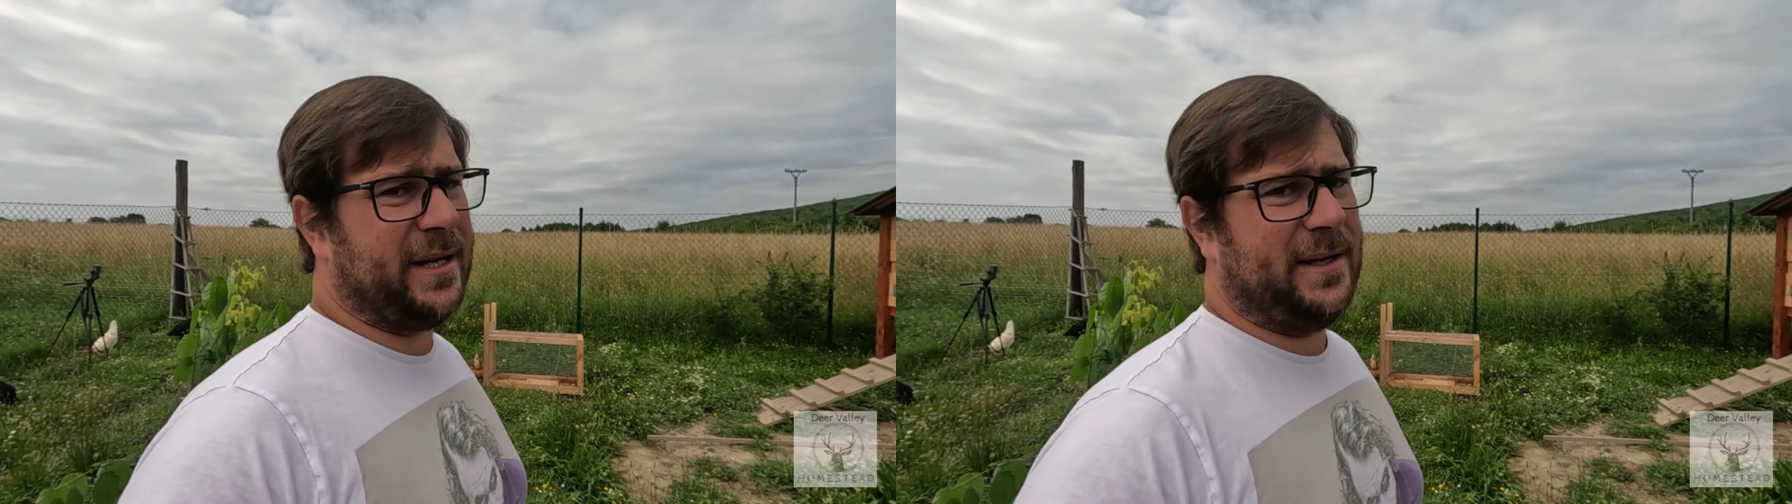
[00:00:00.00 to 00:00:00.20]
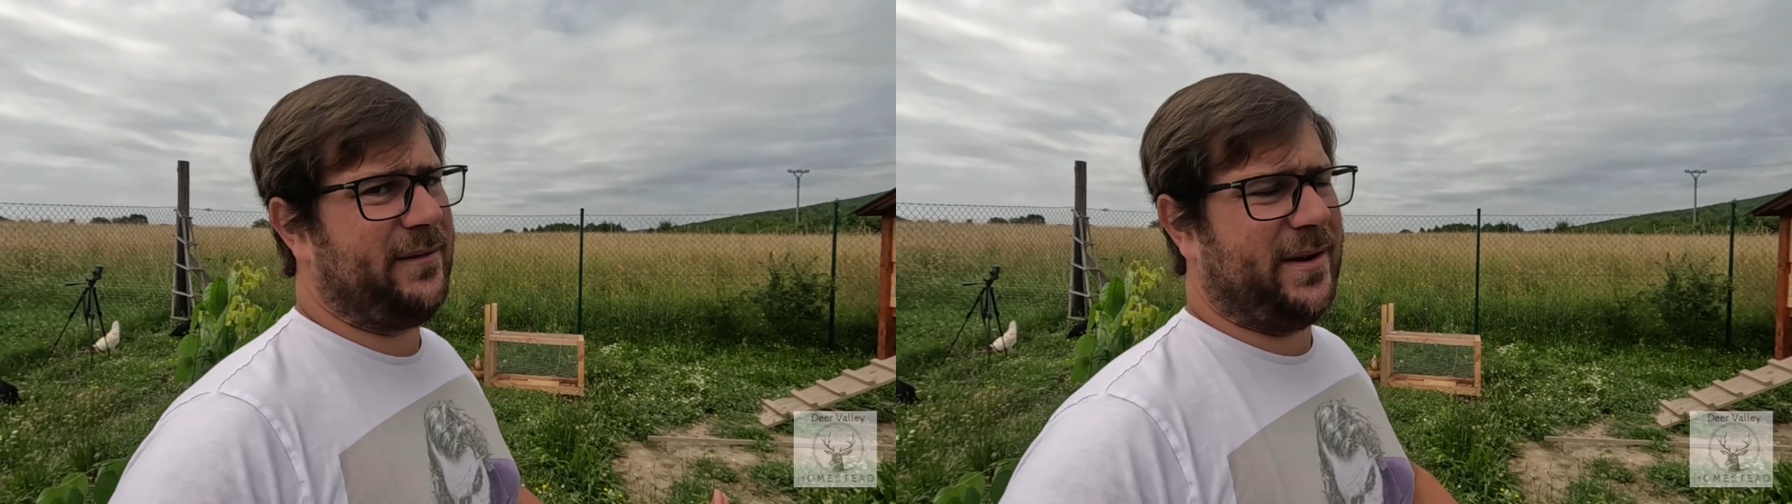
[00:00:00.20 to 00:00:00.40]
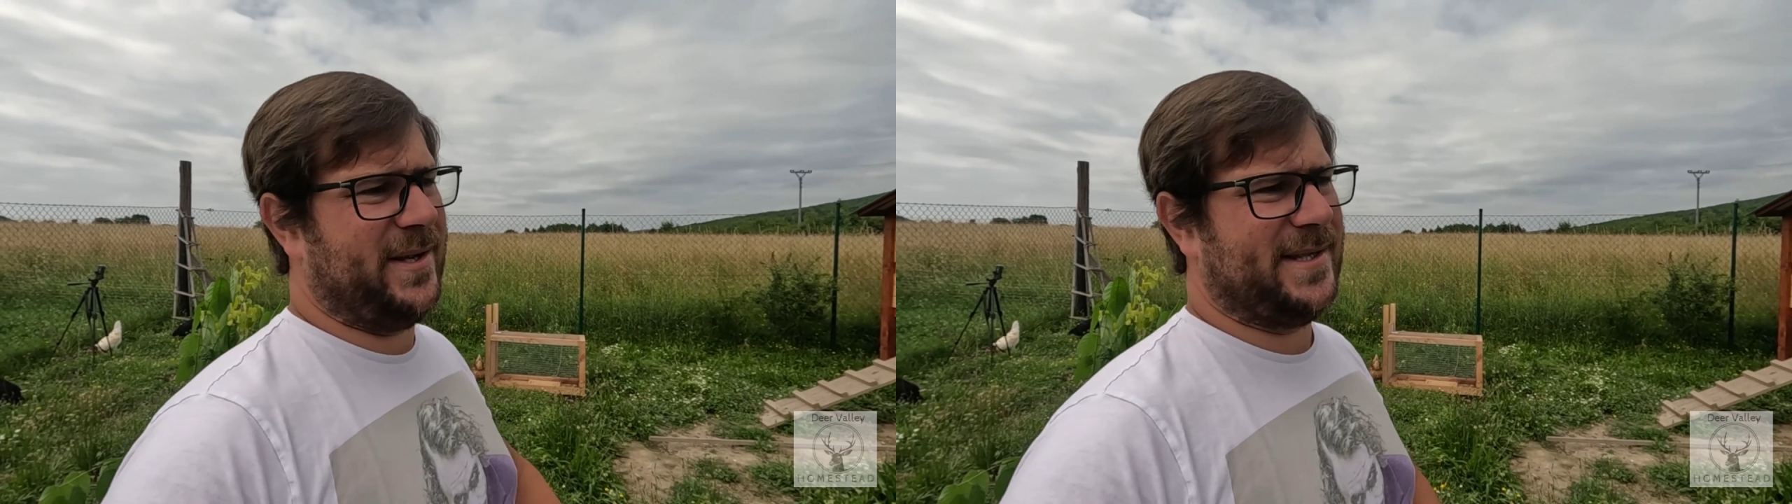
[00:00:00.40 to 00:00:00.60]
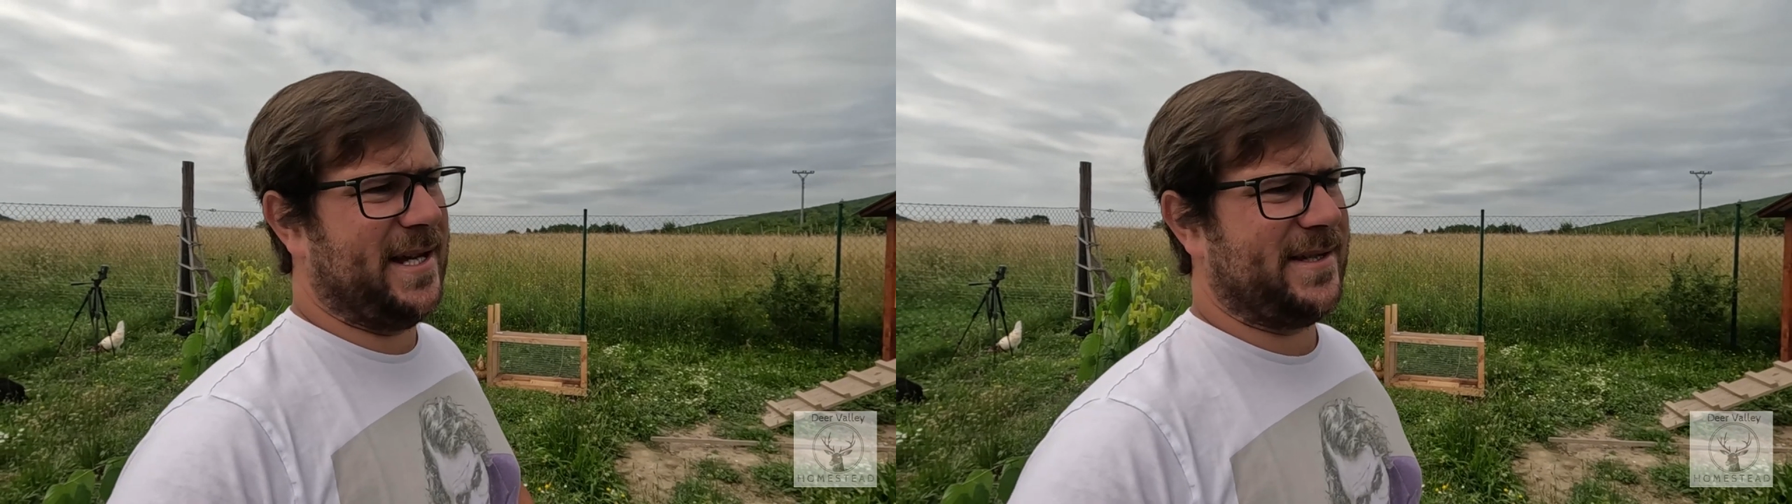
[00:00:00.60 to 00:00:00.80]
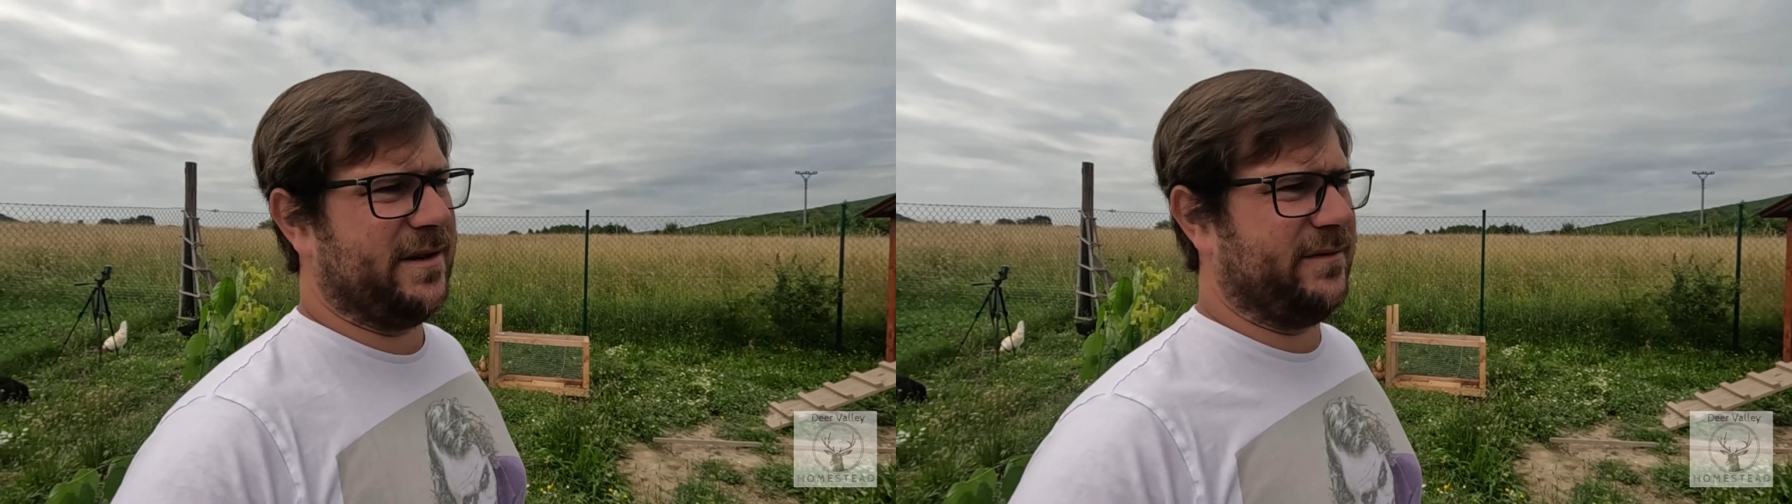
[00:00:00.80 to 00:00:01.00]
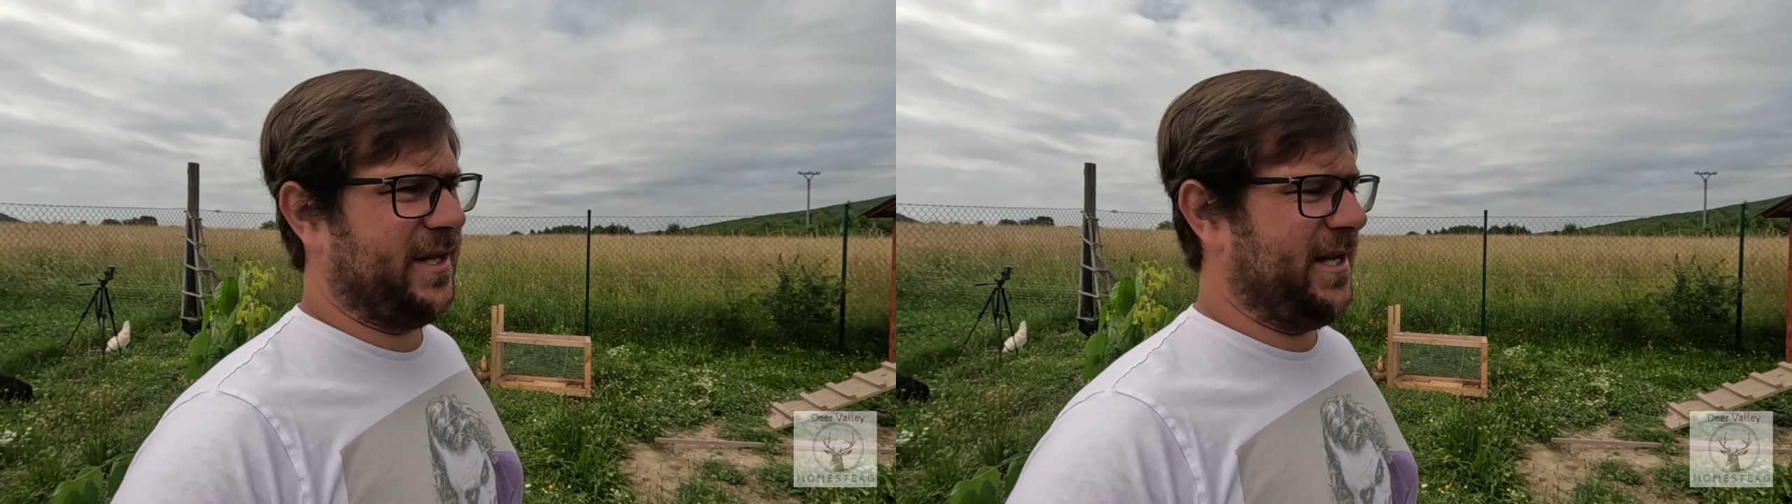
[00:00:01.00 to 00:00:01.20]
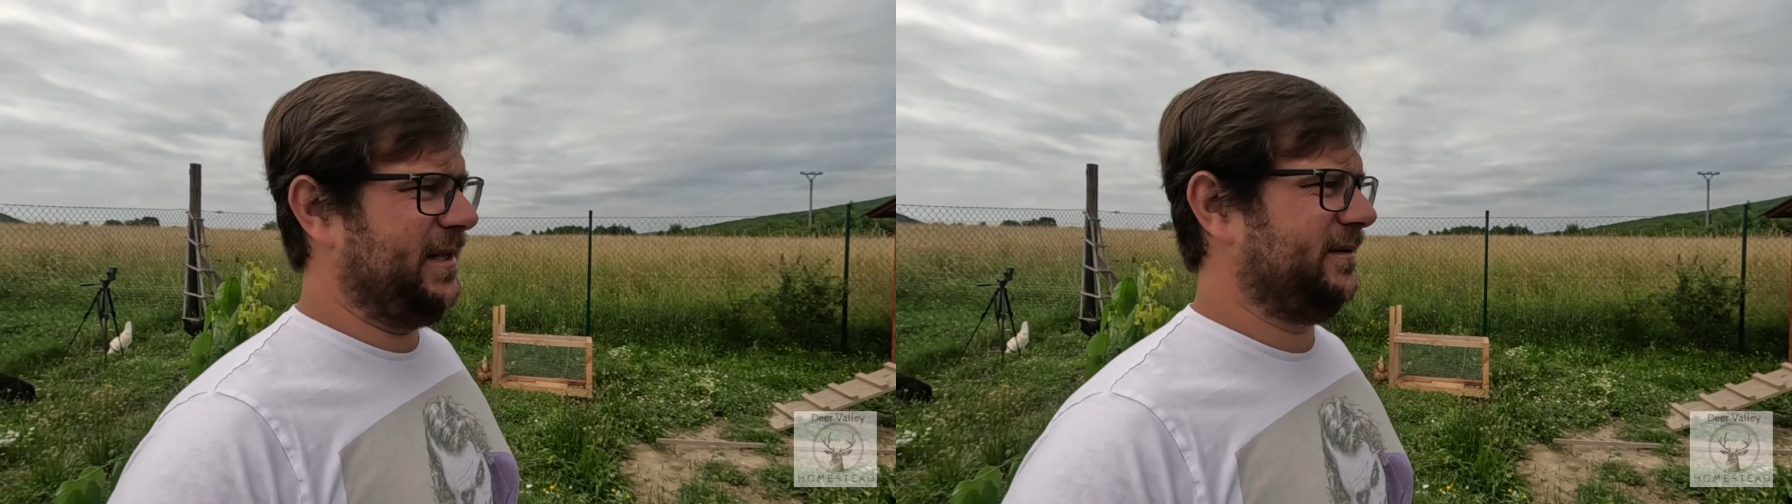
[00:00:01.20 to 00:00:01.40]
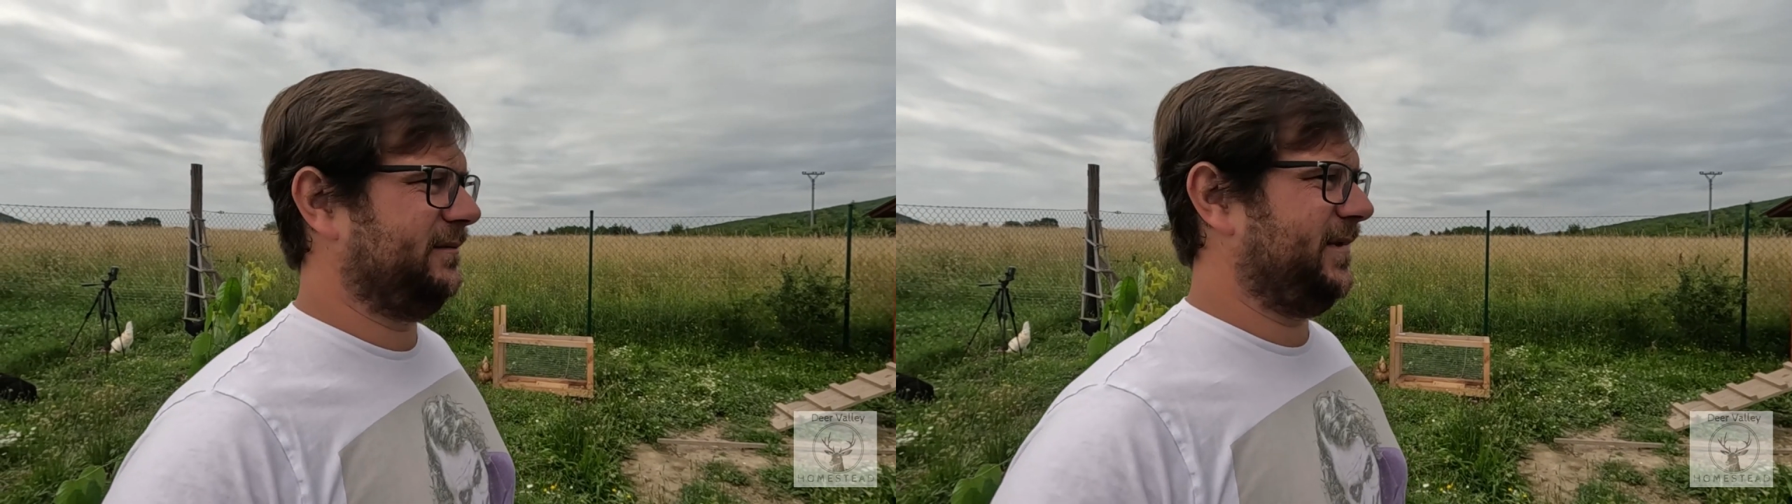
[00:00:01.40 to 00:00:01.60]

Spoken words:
can live out his days over there,